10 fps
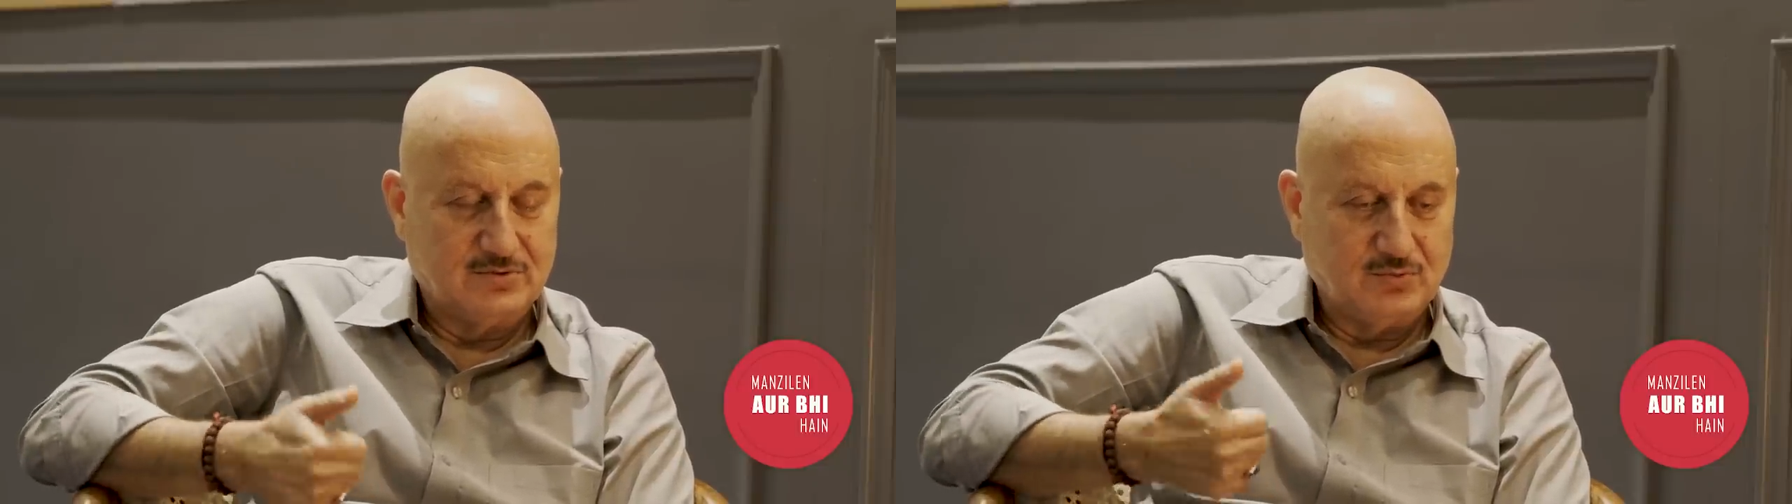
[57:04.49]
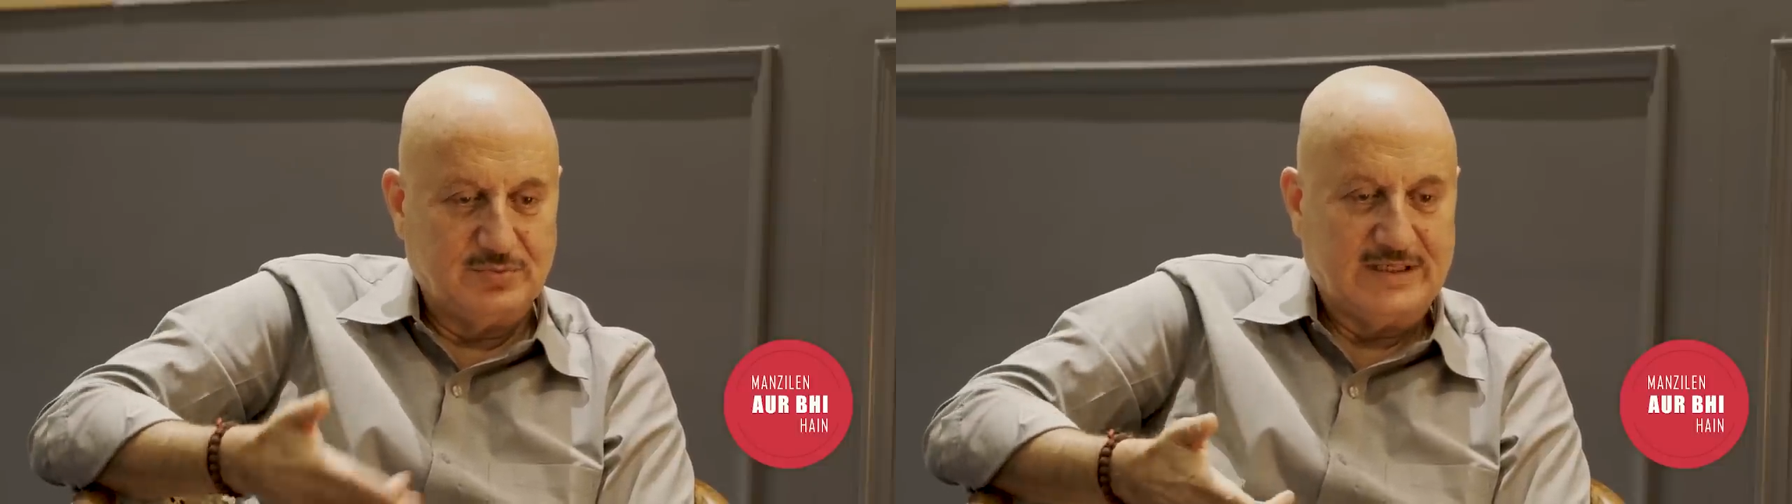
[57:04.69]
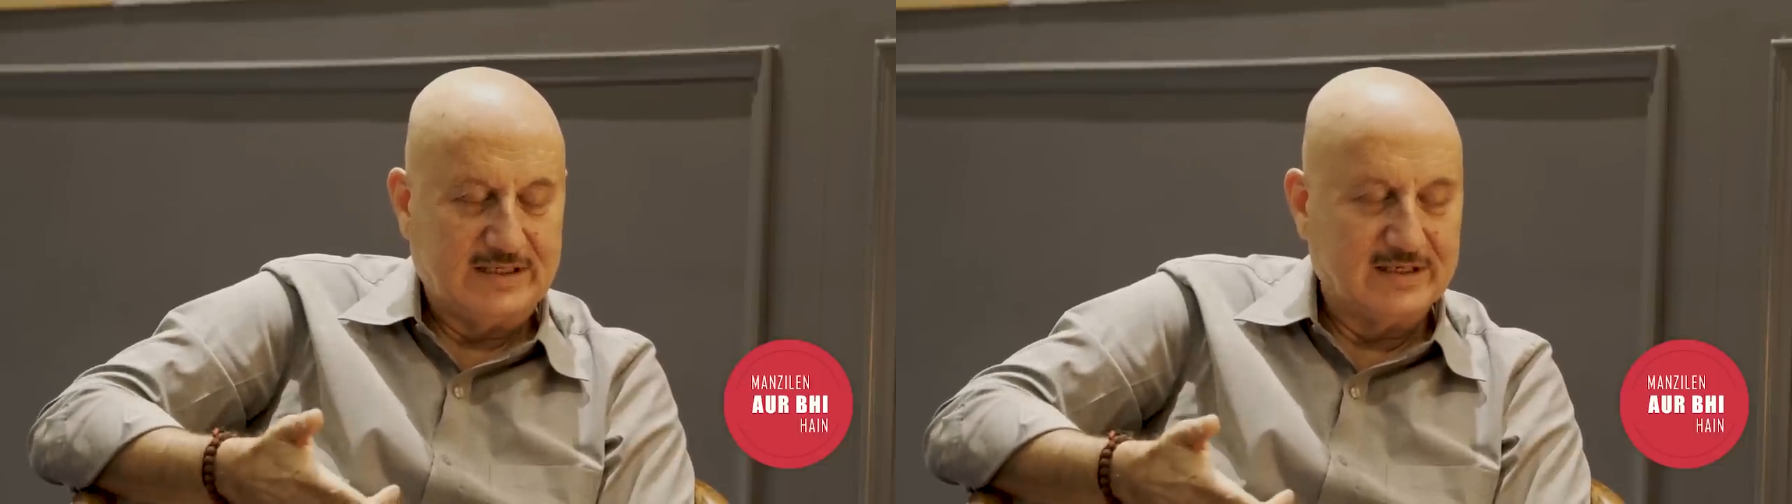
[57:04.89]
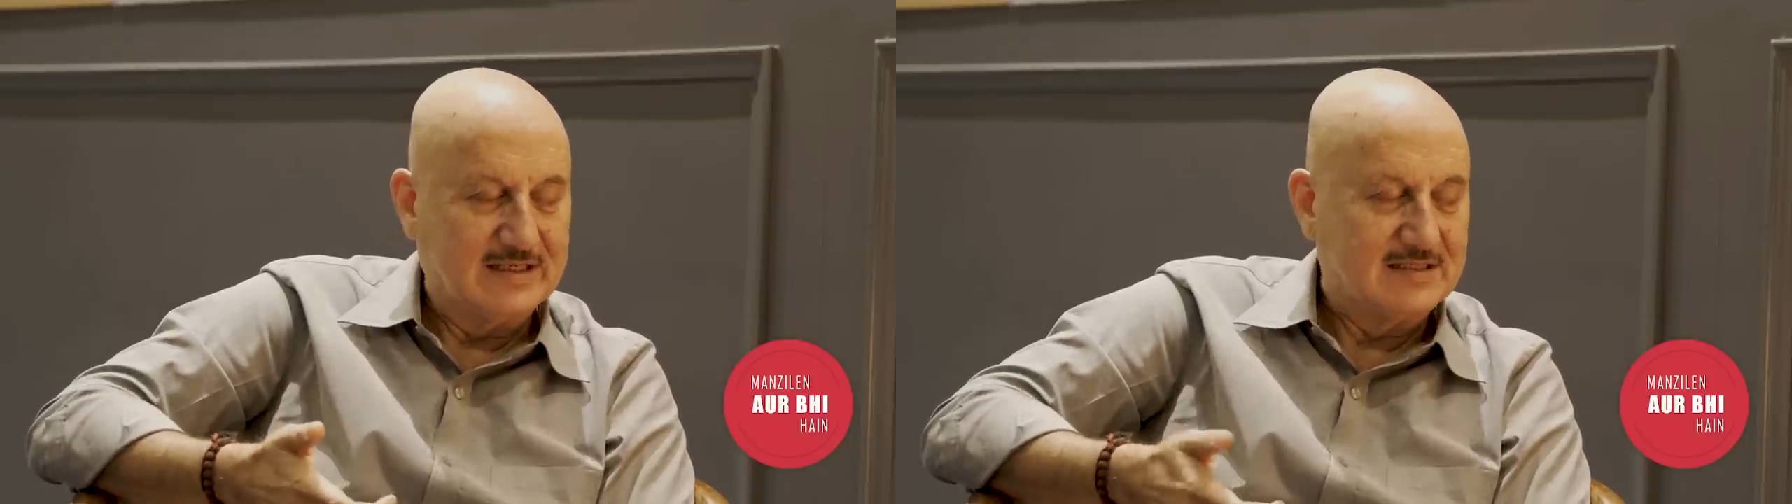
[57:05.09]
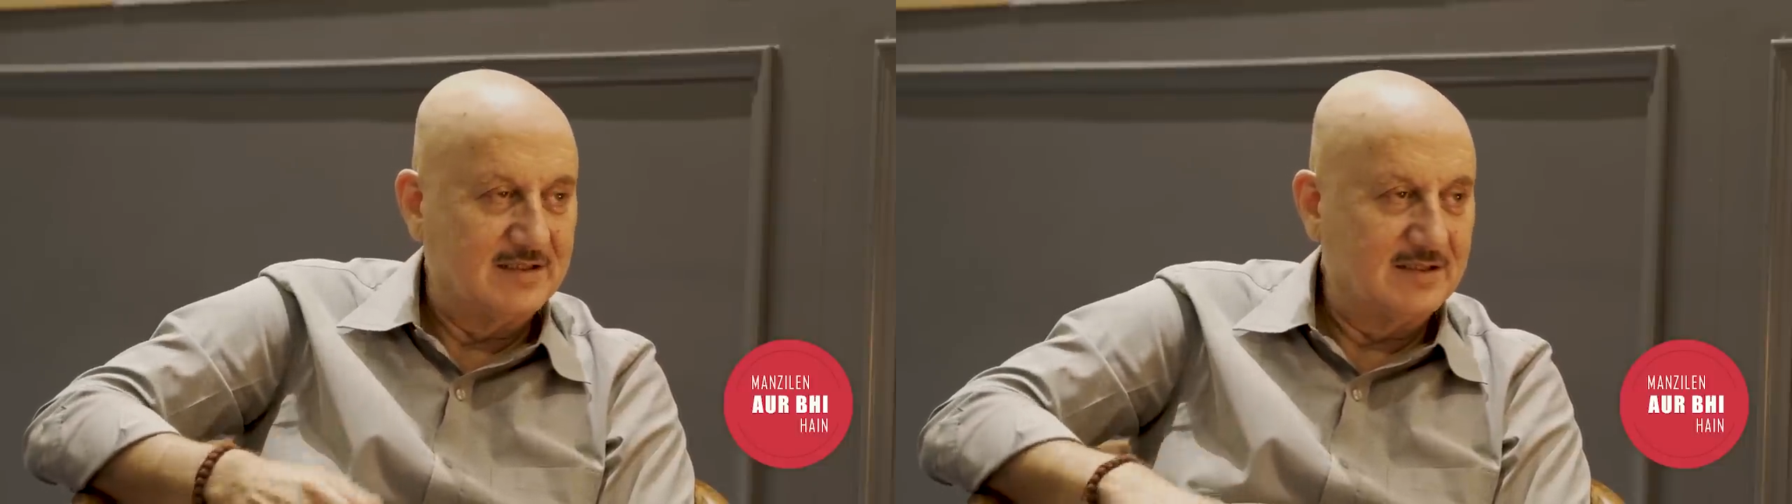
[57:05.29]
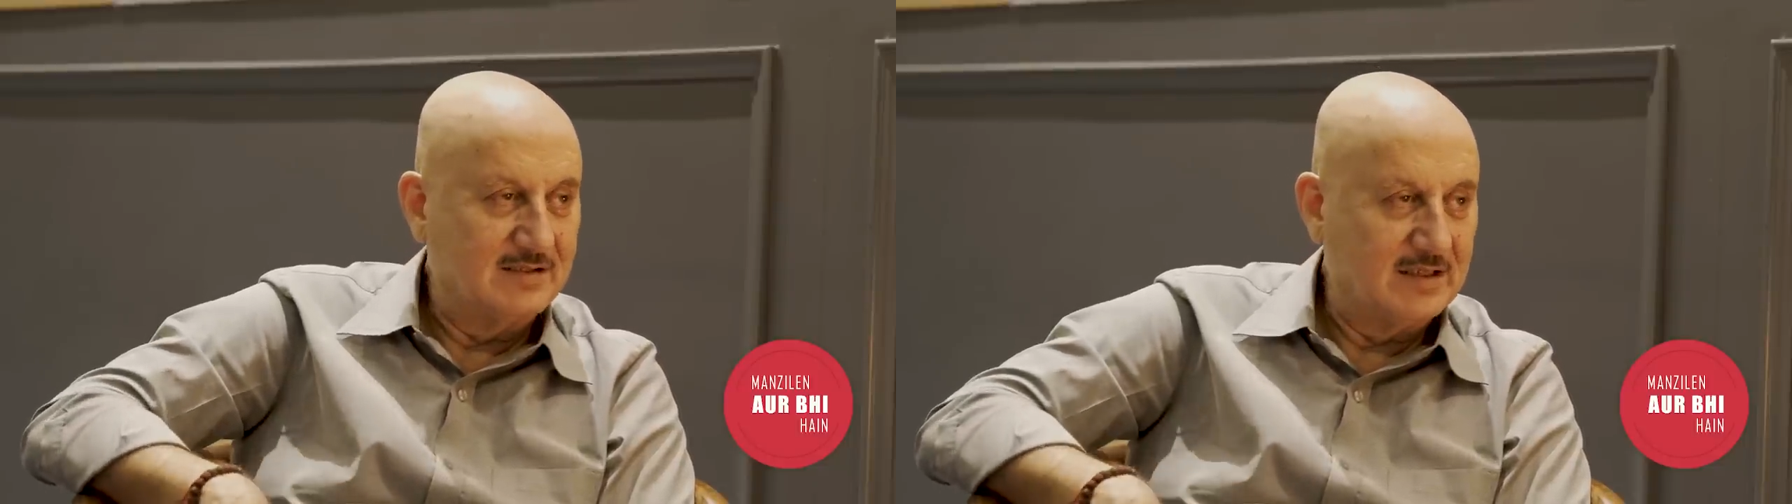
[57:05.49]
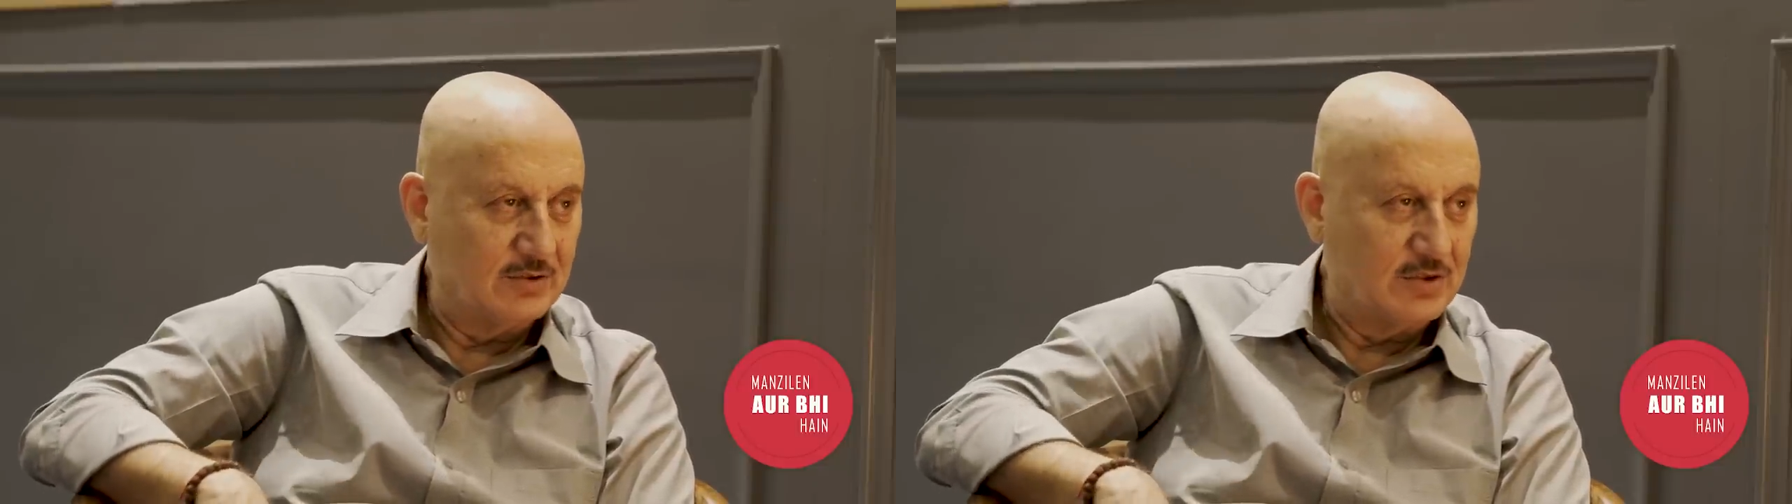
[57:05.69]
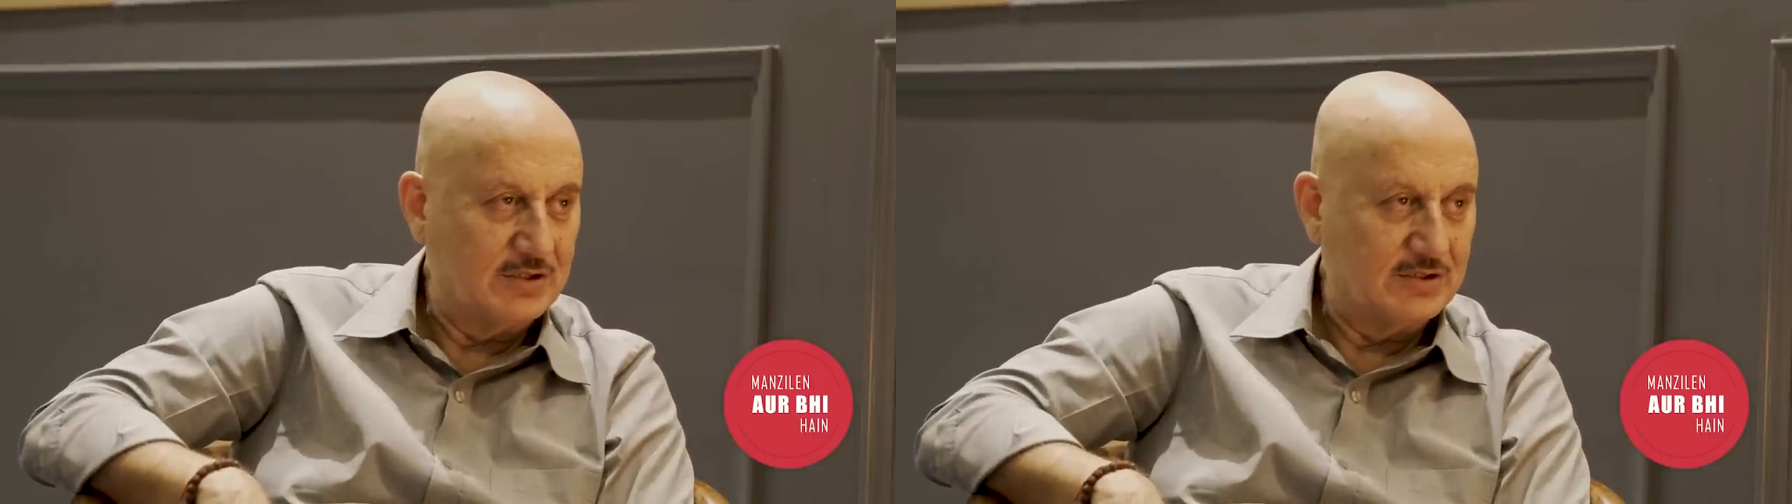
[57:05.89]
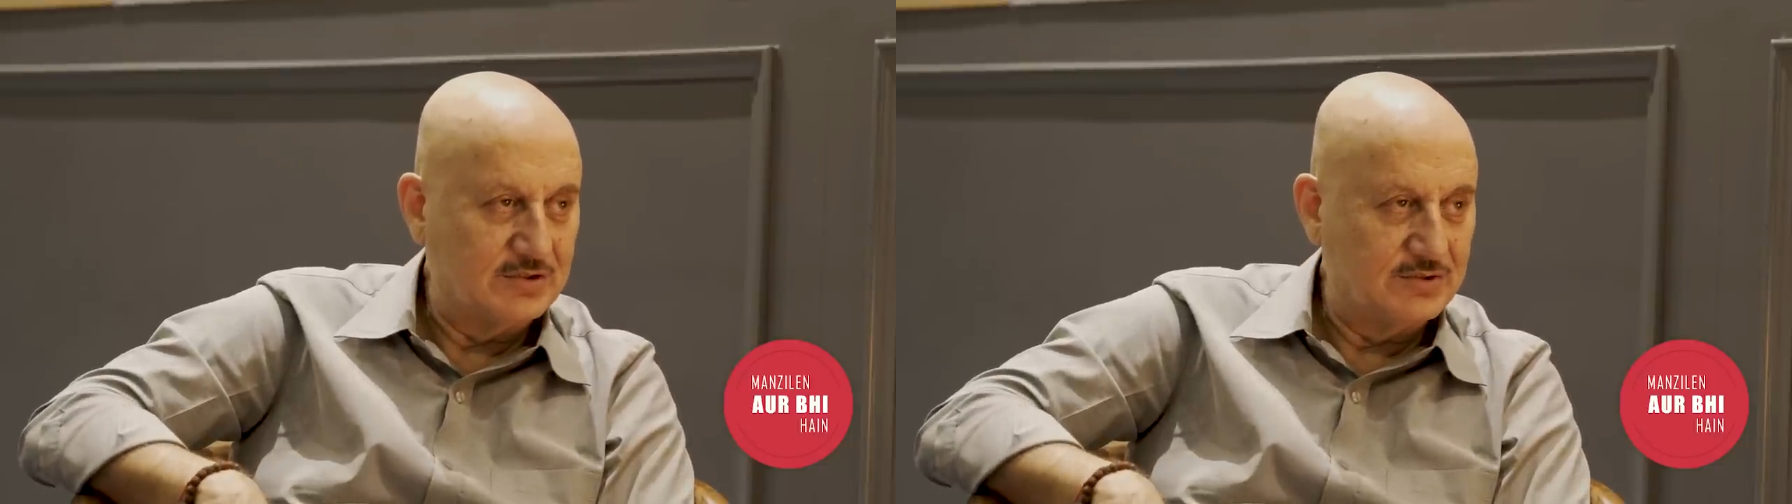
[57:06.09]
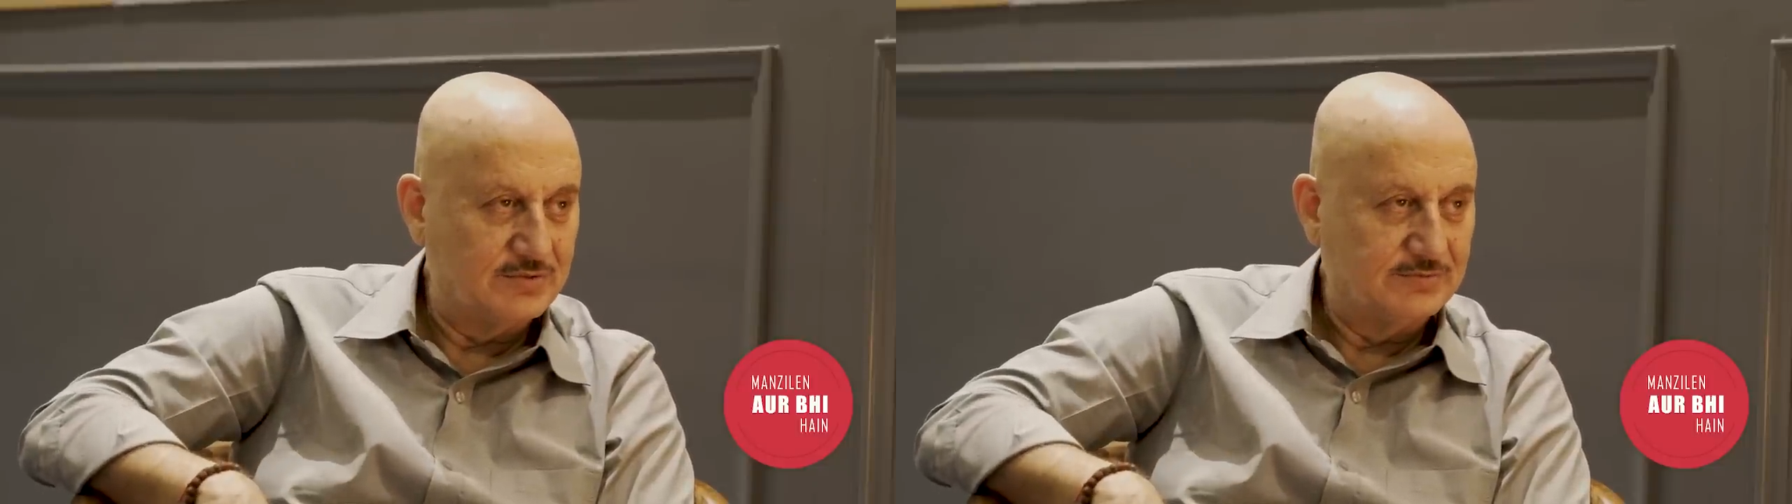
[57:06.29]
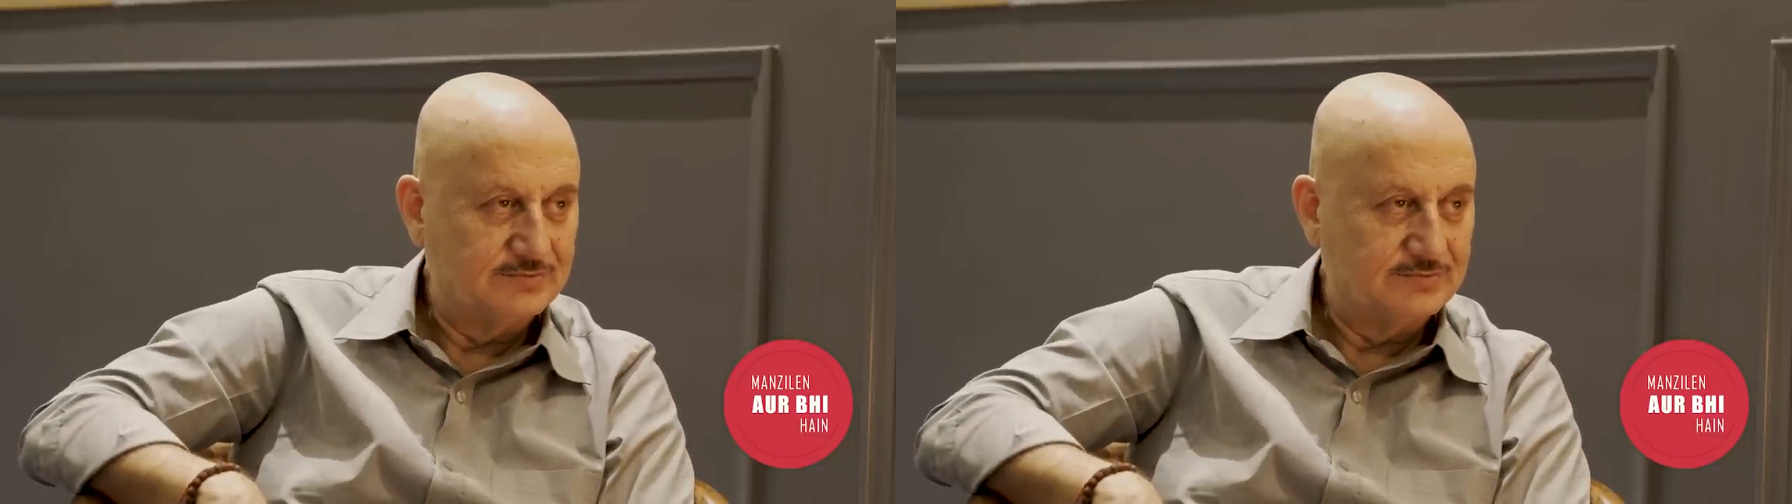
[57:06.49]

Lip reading: to being a writer, according to you?